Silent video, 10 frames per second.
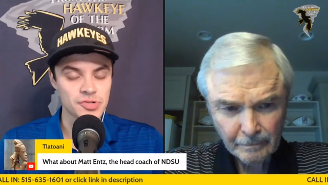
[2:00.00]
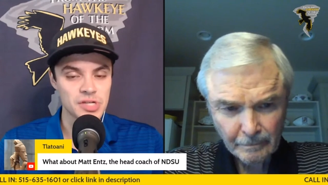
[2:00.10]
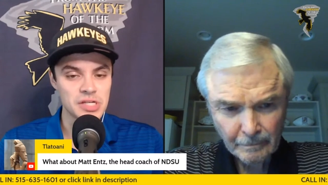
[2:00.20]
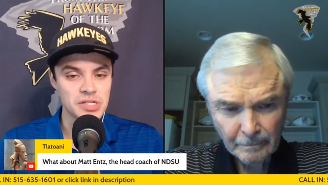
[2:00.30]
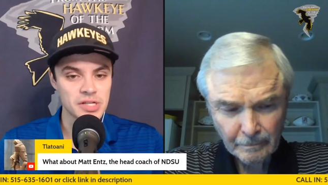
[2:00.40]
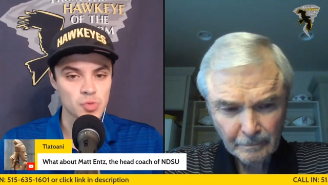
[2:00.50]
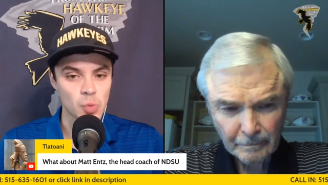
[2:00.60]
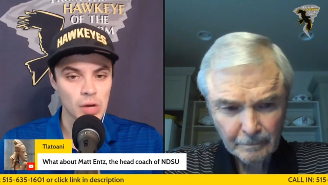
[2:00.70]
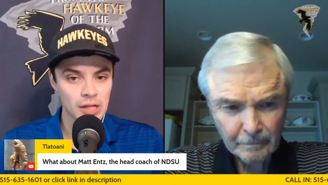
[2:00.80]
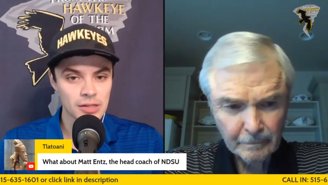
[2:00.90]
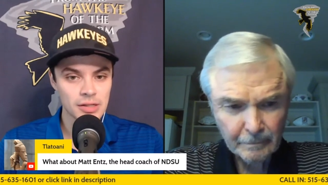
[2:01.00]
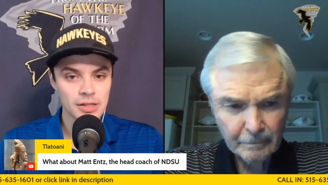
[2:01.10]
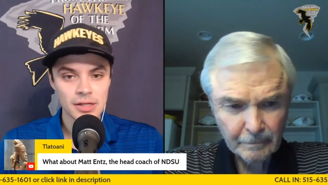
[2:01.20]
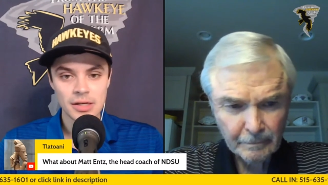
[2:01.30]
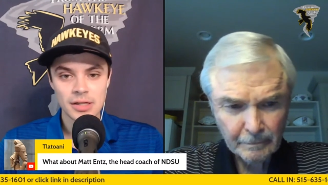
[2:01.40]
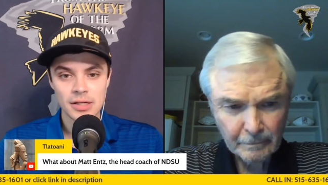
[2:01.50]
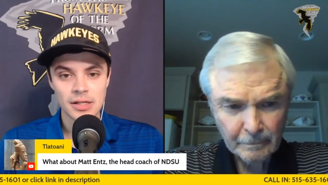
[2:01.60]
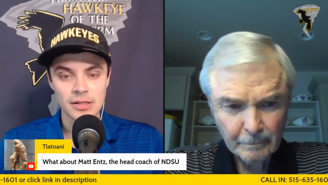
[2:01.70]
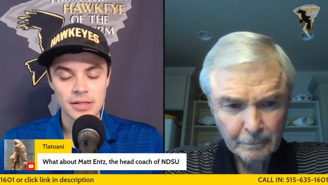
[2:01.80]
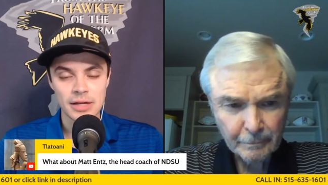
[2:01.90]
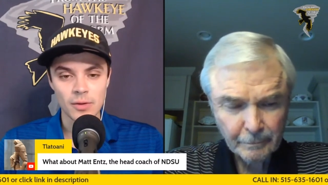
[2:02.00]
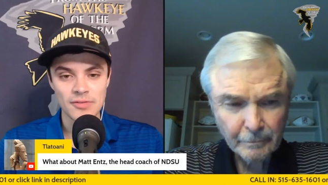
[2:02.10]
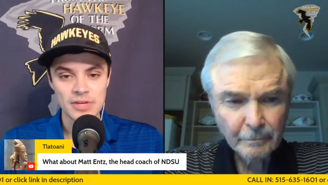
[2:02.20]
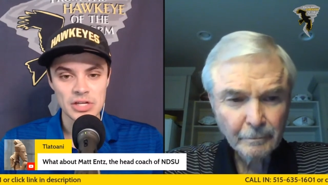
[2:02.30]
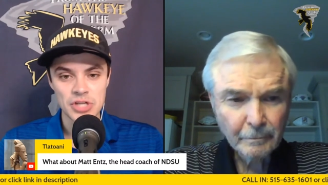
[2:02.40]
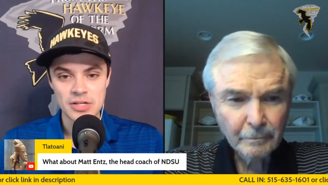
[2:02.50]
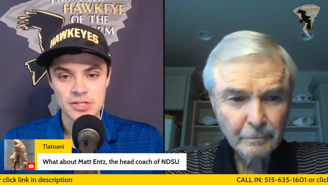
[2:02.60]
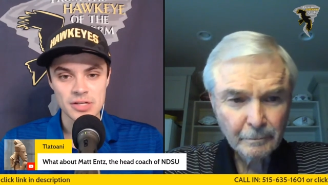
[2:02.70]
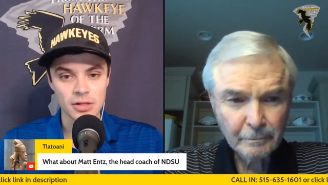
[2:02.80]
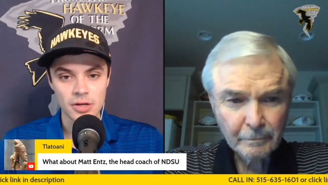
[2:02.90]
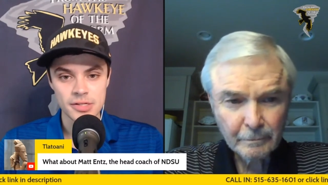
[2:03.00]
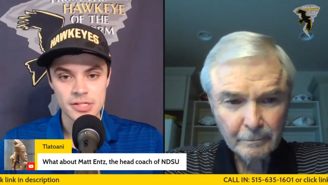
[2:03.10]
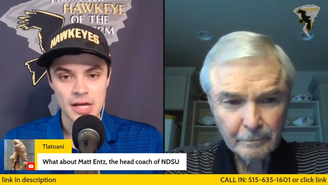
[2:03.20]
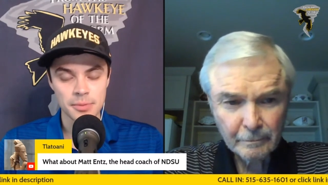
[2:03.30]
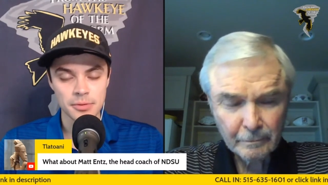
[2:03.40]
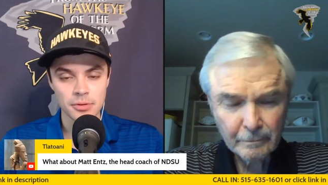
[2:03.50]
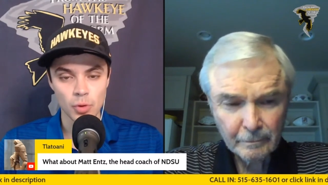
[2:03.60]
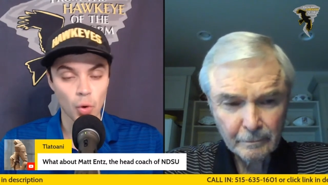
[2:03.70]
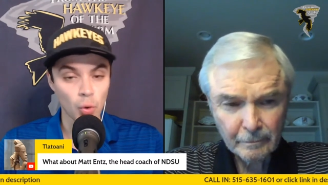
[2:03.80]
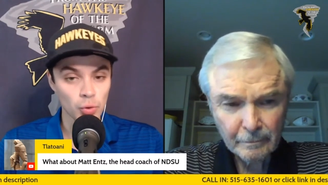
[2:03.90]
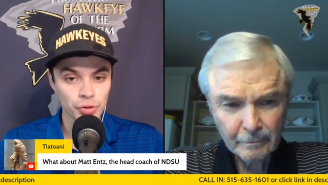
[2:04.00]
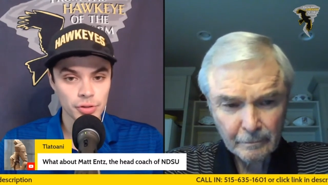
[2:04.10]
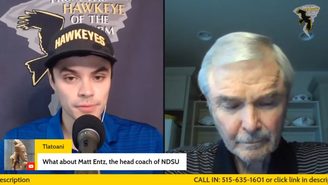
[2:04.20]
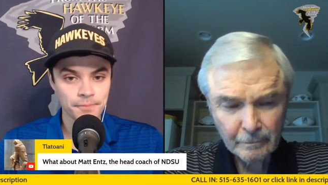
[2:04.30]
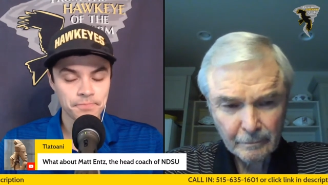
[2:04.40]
Speaker 1: season as well. They don't have any changes at long snapper or holder.